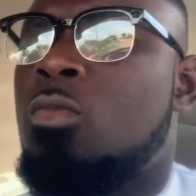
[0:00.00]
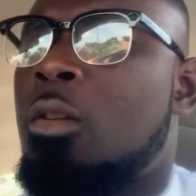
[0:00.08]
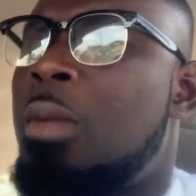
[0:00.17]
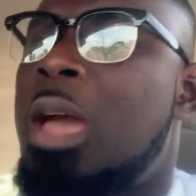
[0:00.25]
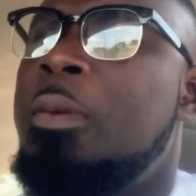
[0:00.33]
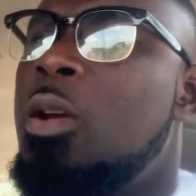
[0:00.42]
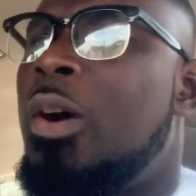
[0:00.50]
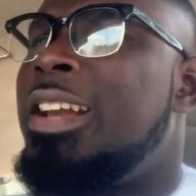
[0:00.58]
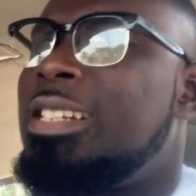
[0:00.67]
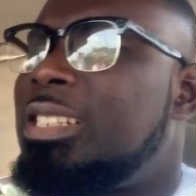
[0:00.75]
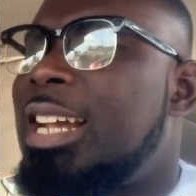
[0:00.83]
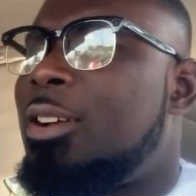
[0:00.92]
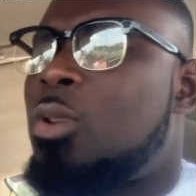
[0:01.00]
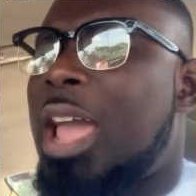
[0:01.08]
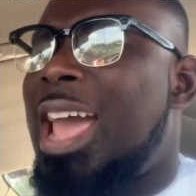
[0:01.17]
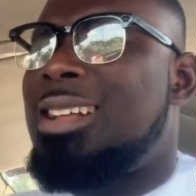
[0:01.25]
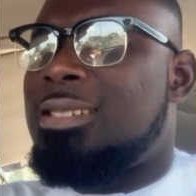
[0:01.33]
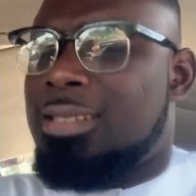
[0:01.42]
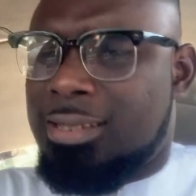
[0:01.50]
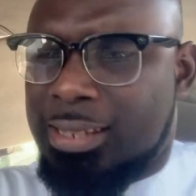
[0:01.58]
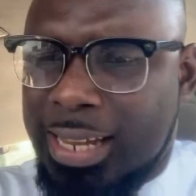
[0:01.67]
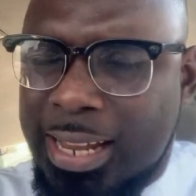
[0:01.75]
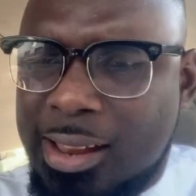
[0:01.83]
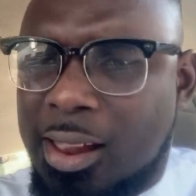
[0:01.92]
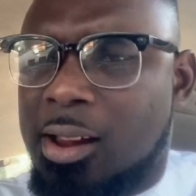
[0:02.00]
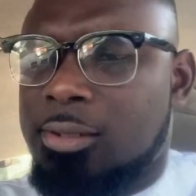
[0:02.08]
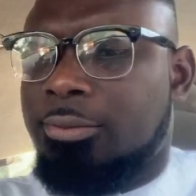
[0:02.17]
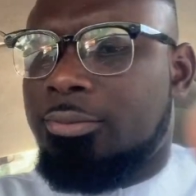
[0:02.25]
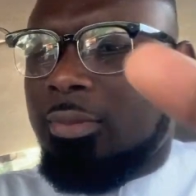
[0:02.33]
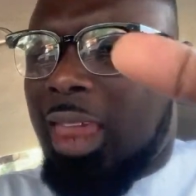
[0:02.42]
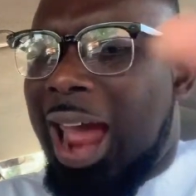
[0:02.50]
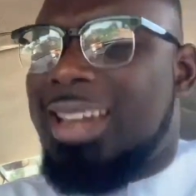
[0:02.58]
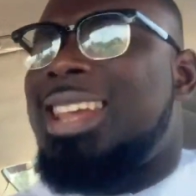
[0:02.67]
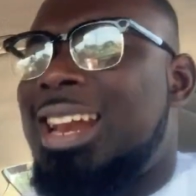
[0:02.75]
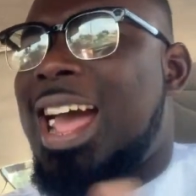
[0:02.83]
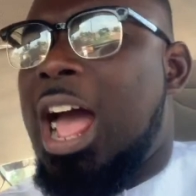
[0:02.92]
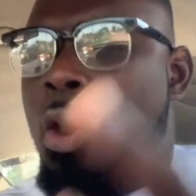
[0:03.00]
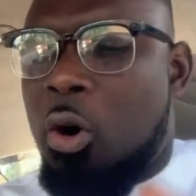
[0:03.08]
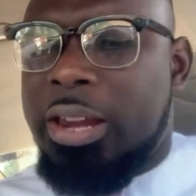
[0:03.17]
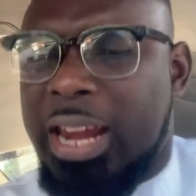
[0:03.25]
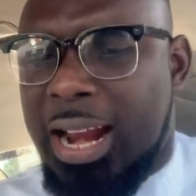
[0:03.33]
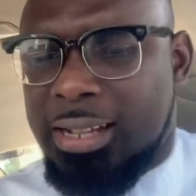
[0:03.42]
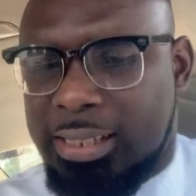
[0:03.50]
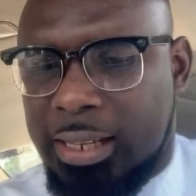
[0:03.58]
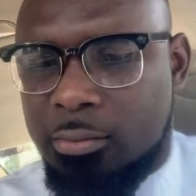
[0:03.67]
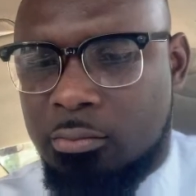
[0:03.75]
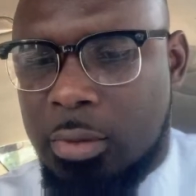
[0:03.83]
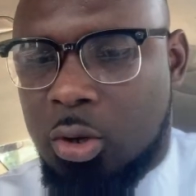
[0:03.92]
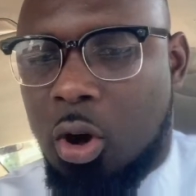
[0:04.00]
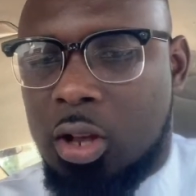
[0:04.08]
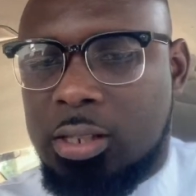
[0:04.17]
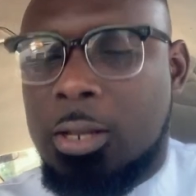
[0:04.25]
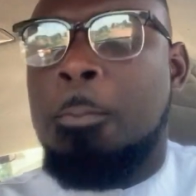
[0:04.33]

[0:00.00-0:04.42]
maybe when the Shay no and say Adiana or Yanasi, because